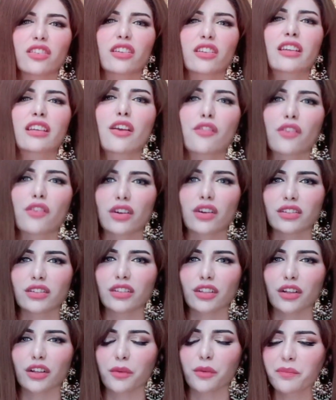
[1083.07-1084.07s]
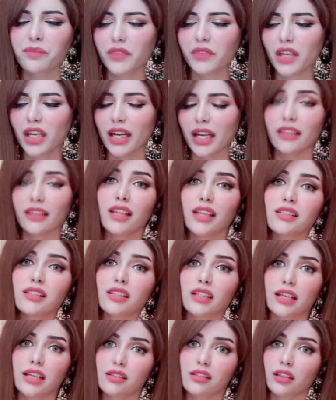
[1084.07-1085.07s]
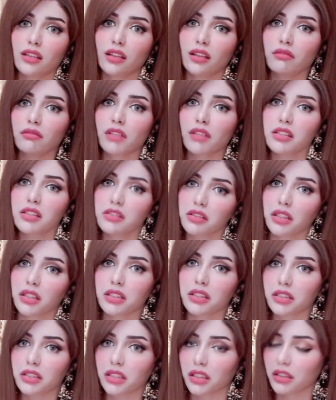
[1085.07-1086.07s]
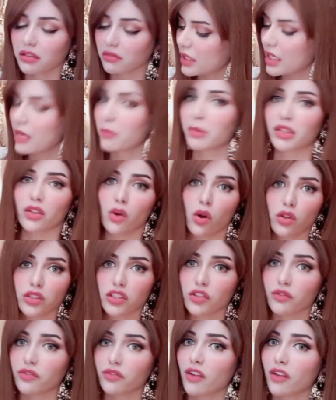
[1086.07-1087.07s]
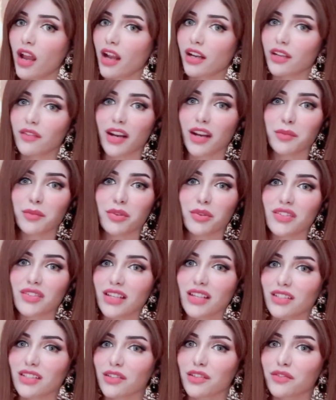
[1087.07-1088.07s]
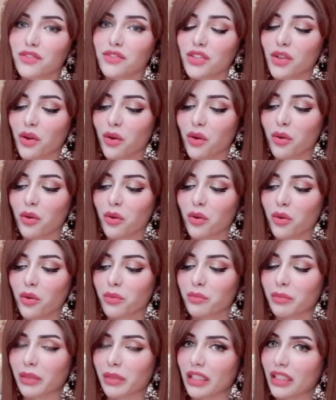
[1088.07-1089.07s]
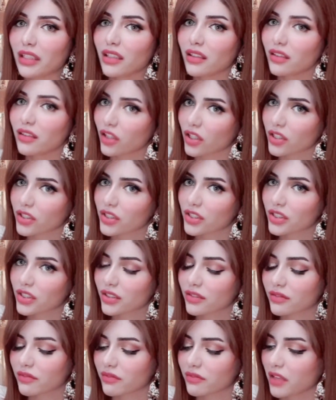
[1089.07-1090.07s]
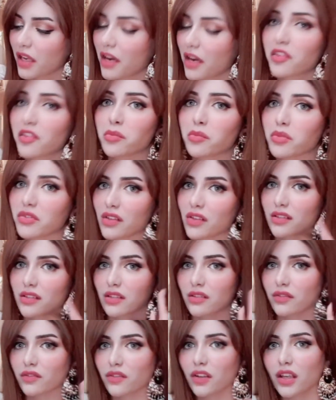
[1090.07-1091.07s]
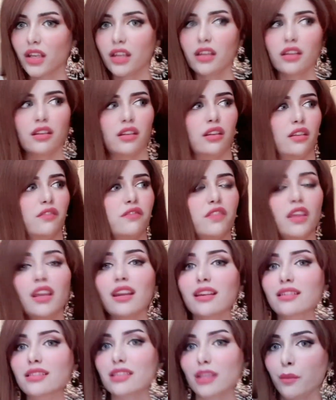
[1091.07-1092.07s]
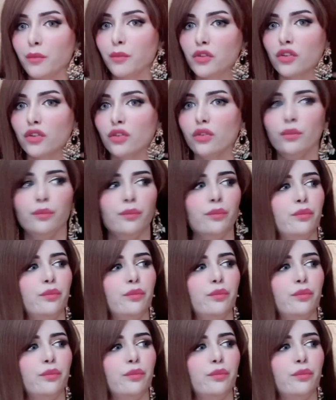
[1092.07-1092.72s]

the giver, you know. And that's a nice thing. That's a nice thing. They're also very, very possessive, so be alert. Very possessive. If they accept you,